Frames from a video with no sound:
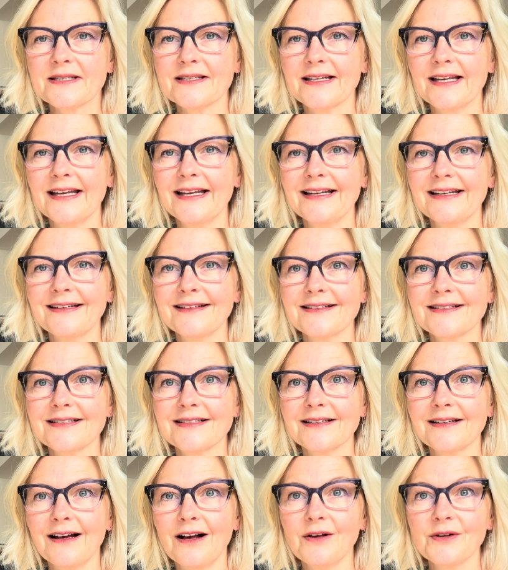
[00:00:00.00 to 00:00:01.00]
and
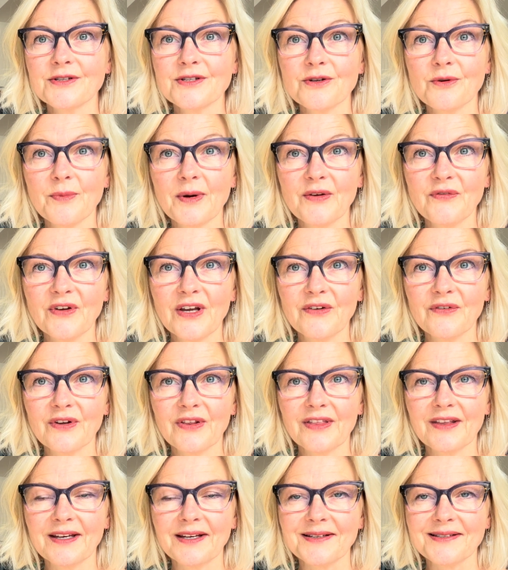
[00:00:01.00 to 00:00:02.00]
also my favorite
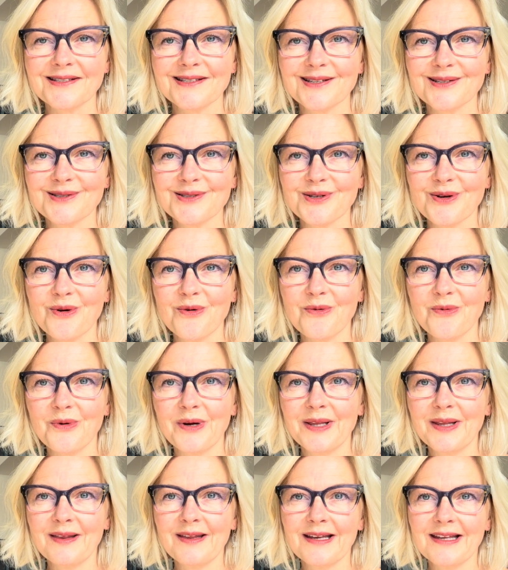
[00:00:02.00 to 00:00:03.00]
things. So
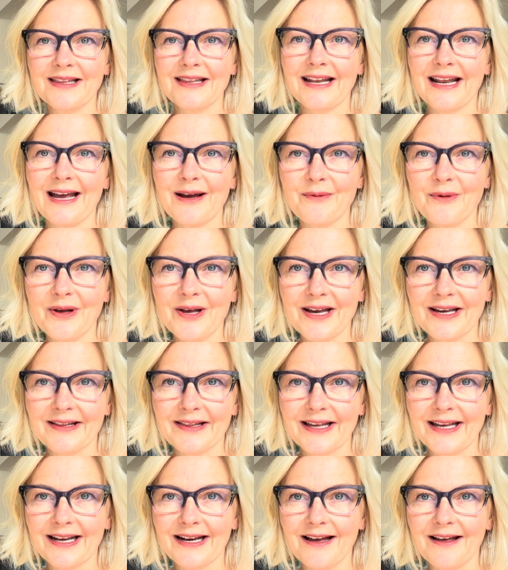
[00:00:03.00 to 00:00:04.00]
one thing that I will
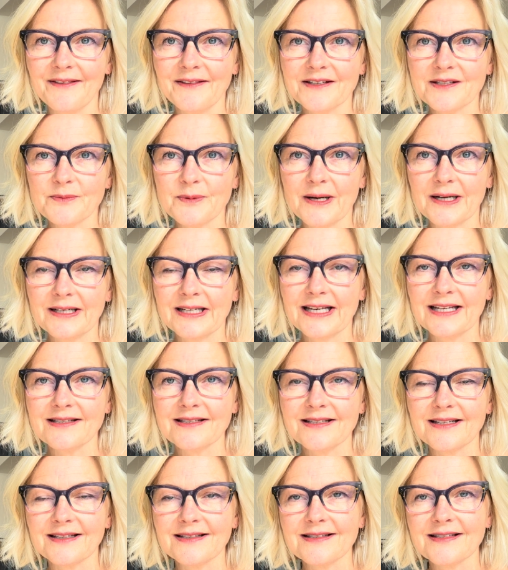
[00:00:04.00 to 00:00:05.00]
highlight on this
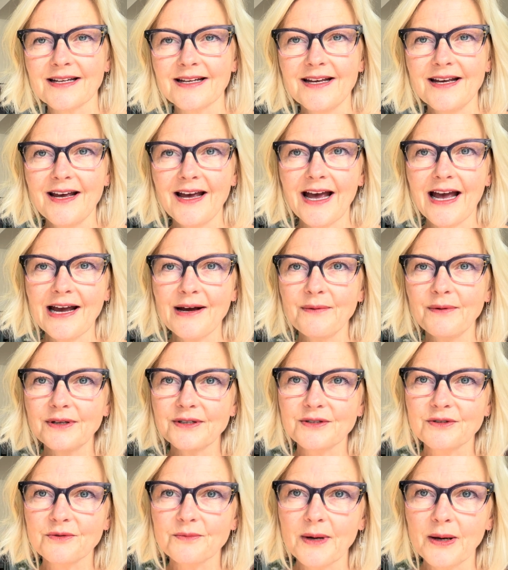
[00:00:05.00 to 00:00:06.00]
podcast is I will
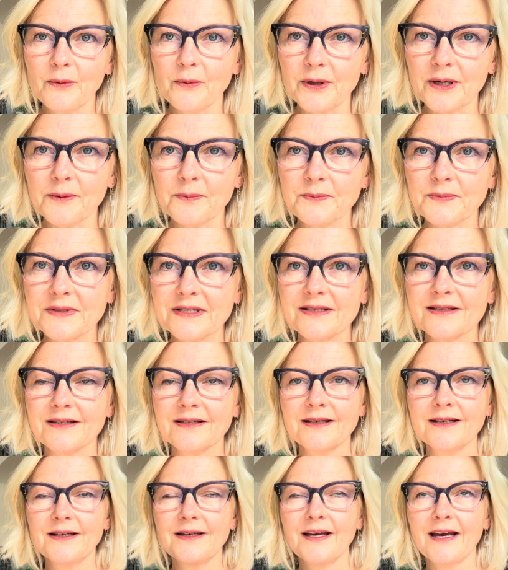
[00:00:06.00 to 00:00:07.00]
do my whips,
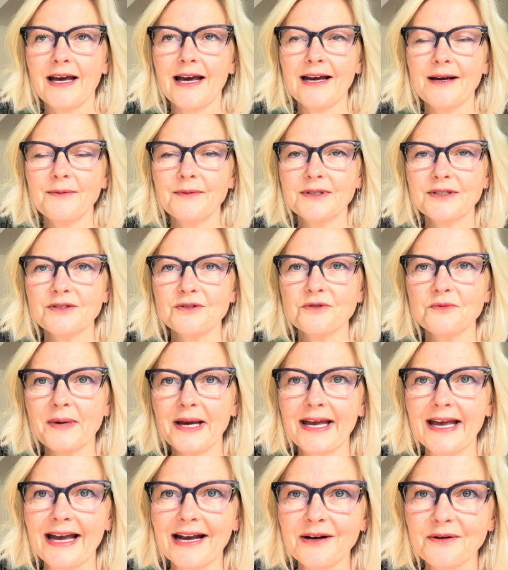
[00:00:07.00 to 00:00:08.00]
I will do my
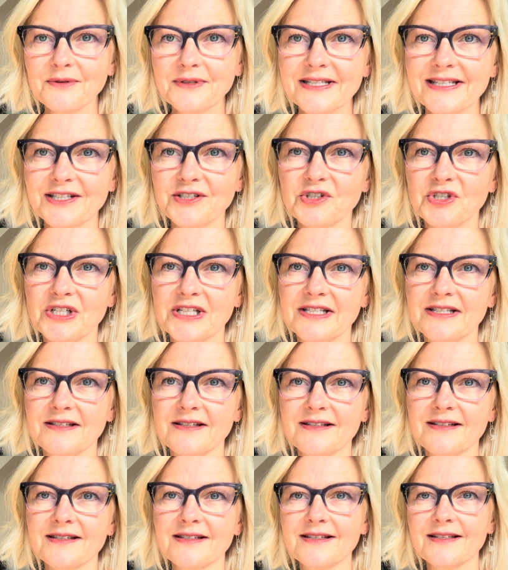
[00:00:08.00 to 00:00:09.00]

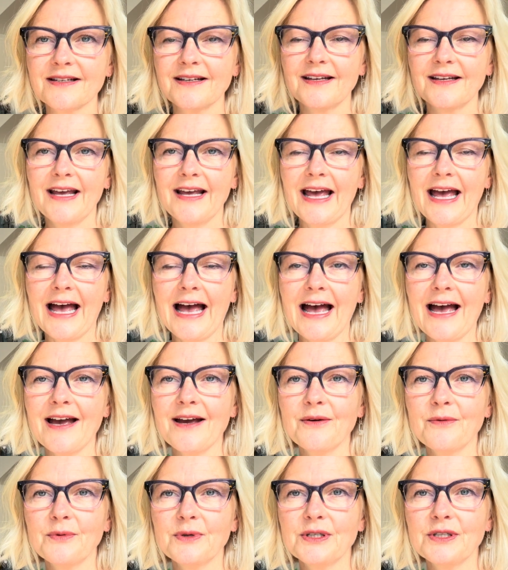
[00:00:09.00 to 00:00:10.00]
acquisitions, I
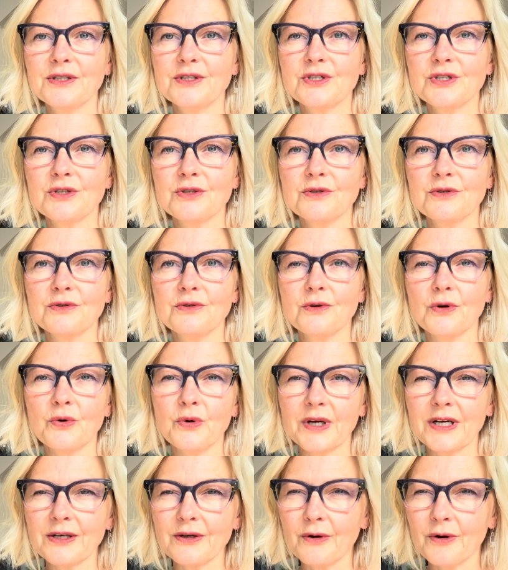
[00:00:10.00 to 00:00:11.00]
will do
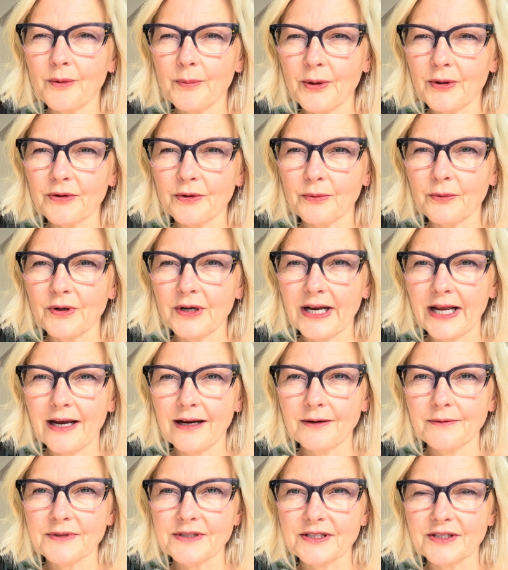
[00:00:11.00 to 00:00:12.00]
quick note about the word
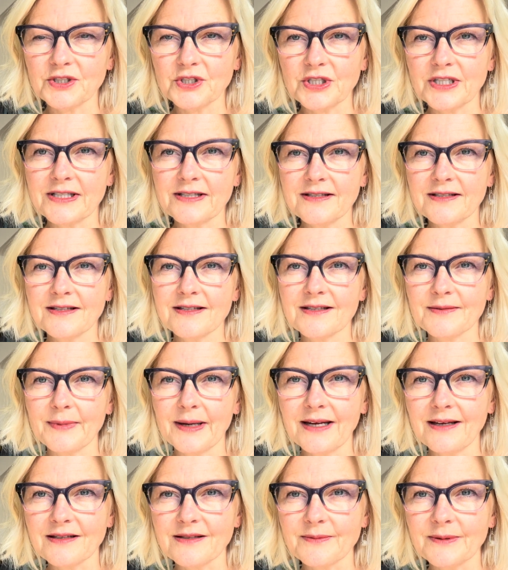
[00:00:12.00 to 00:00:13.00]
acquisitions. My
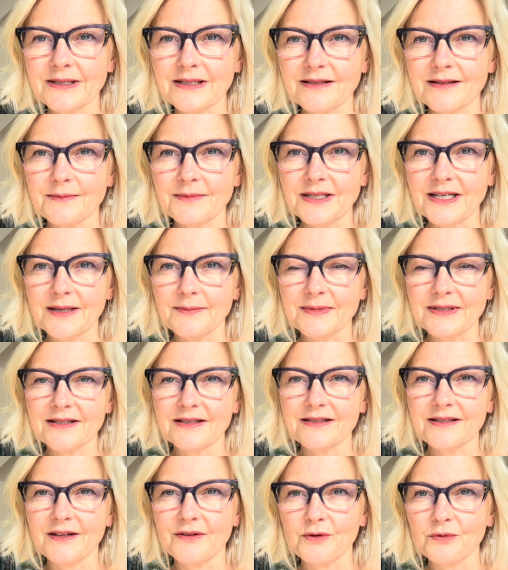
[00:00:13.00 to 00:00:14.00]
husband sometimes
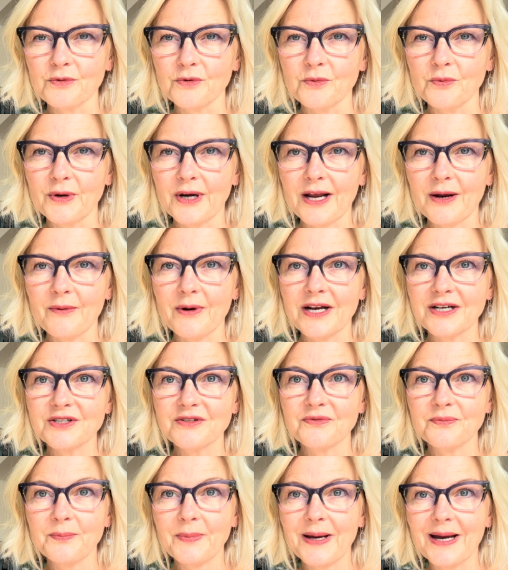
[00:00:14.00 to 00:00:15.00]
is in the room when I watch
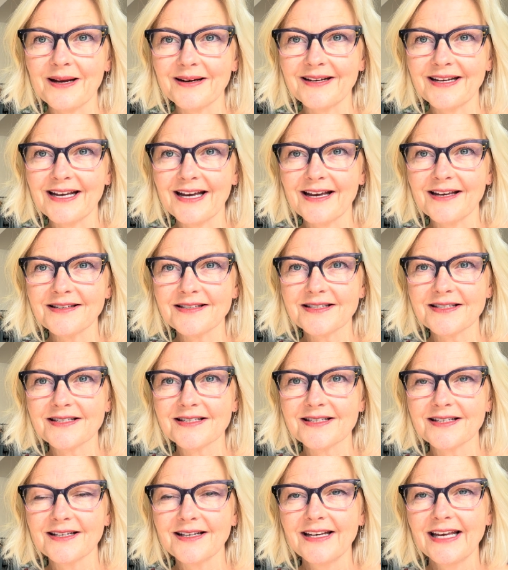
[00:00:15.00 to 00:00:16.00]

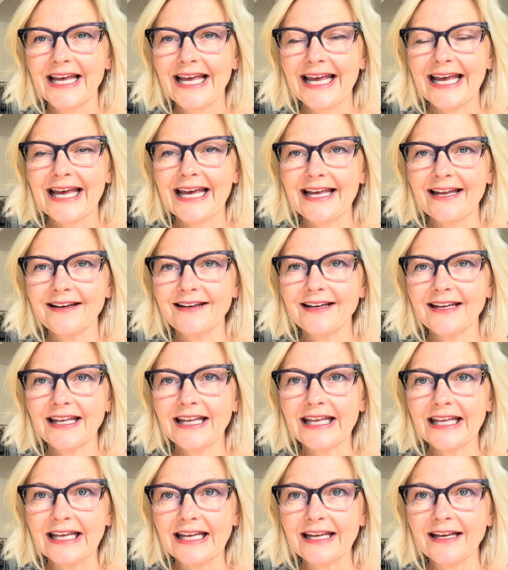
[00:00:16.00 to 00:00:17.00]
podcasts, and
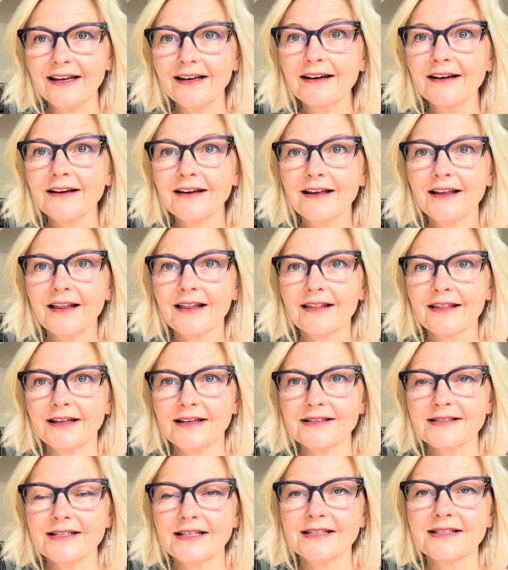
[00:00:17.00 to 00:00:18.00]
he
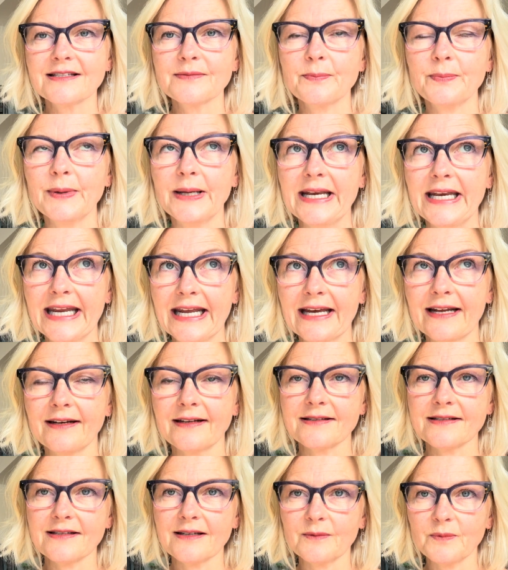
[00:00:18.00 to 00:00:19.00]
thinks it's
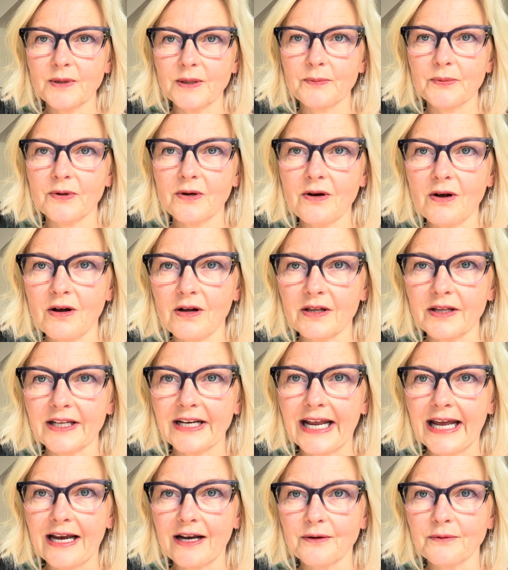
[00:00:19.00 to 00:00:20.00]
bananas that people call it
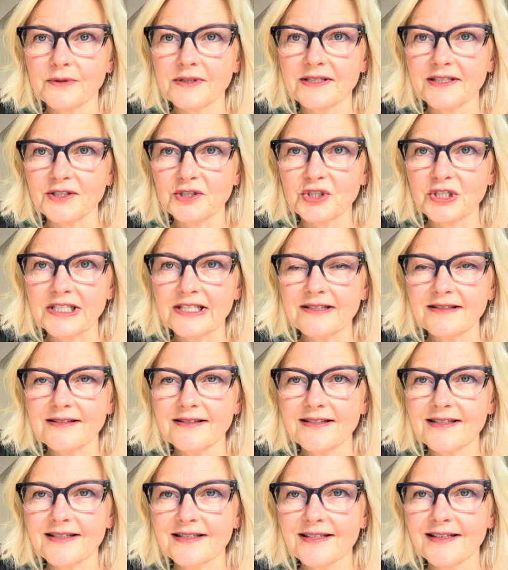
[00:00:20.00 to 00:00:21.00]

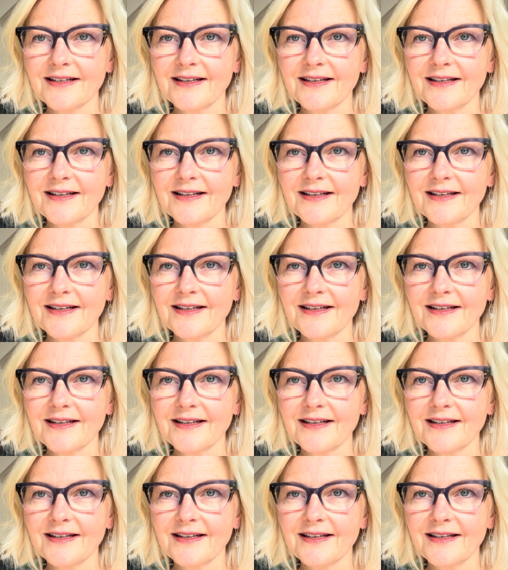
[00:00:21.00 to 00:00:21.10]
acquisitions.